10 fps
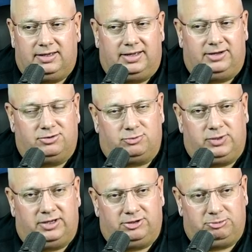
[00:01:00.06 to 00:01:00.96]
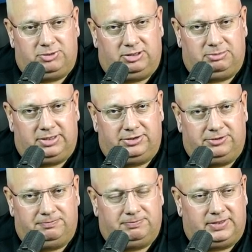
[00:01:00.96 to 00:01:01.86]
and a
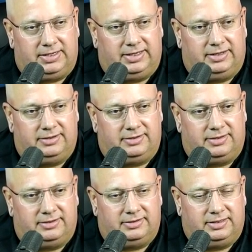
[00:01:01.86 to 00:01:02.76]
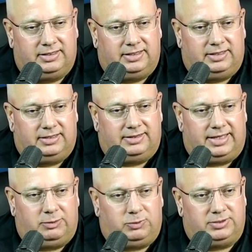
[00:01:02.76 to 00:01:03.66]
300mm, and
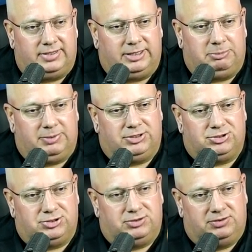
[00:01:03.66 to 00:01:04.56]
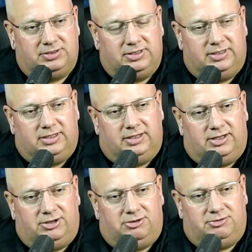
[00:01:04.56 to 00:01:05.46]
they will take a picture
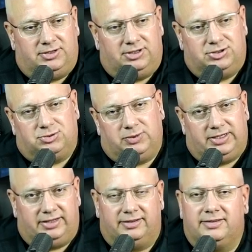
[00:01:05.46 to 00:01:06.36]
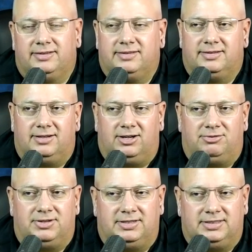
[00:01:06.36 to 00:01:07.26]
of a tree
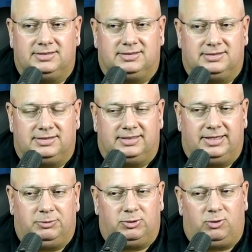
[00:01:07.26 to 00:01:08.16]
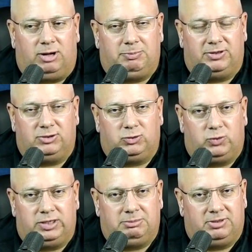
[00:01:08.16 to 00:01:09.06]
off at a distance, and they will crop in the
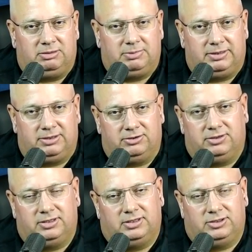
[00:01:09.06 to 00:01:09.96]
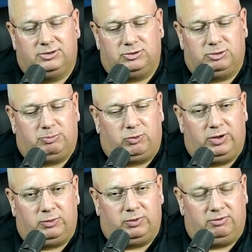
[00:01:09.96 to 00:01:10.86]
20mm to the
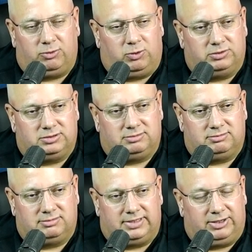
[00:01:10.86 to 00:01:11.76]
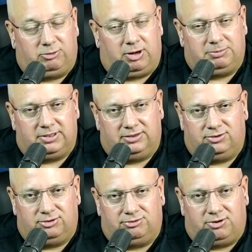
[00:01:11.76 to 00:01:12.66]
point where, of course, they cropped it in
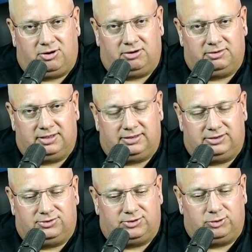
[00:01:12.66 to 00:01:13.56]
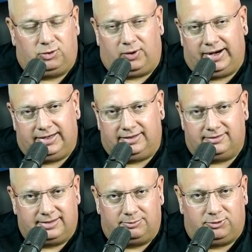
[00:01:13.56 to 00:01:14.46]
so far that it's so grainy
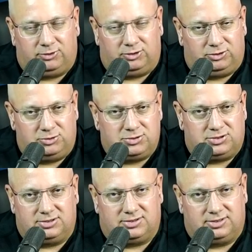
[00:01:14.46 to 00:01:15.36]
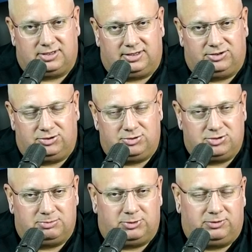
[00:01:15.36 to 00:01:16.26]
it's absolutely useless and
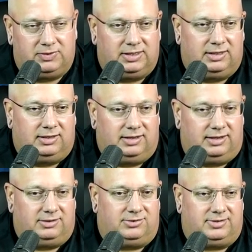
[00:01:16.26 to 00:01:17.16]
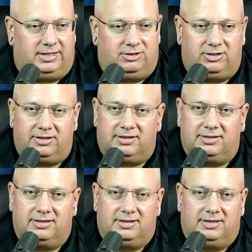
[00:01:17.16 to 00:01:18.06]
unusable. And they'll say, look,
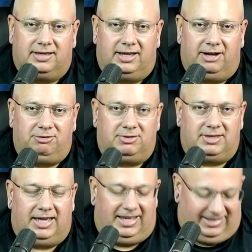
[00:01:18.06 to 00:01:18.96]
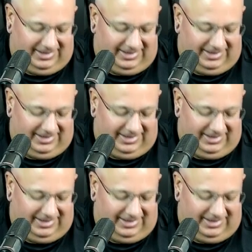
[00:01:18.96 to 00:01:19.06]
everything